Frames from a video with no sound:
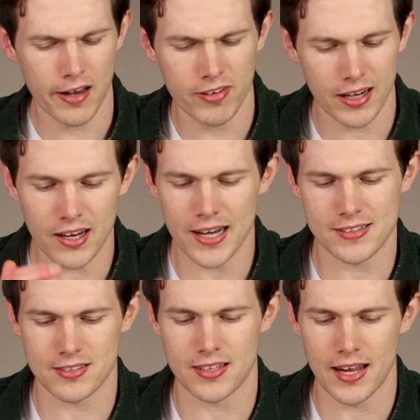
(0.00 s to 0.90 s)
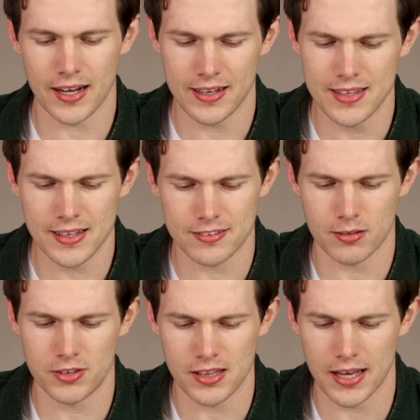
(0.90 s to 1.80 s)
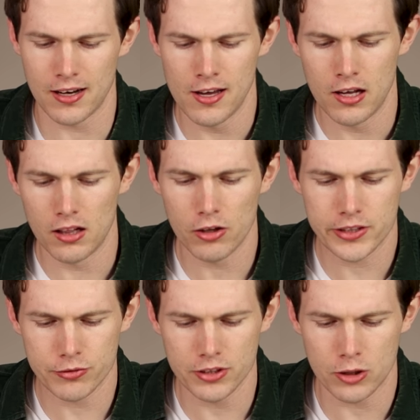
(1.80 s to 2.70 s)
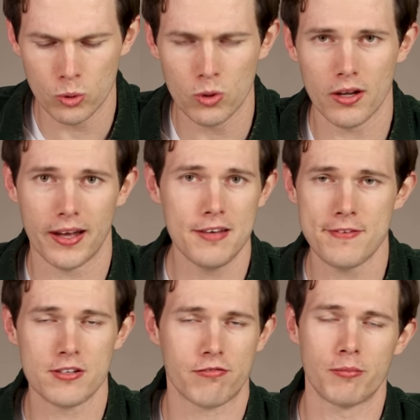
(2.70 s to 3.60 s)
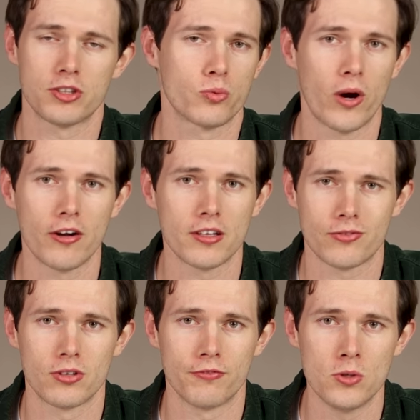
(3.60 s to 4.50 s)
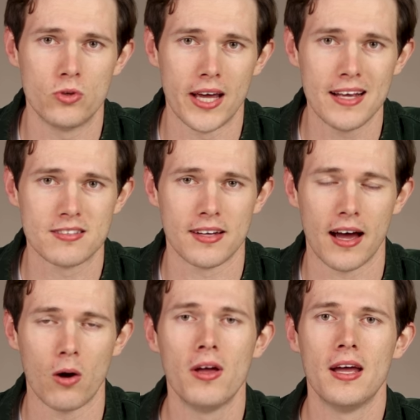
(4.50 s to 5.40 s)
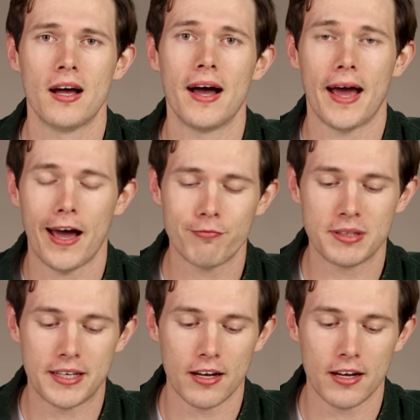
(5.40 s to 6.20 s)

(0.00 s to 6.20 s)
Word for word: have that nice aesthetic. I think it's something that looks really cool. Even from just wearing this for a few days now, I have been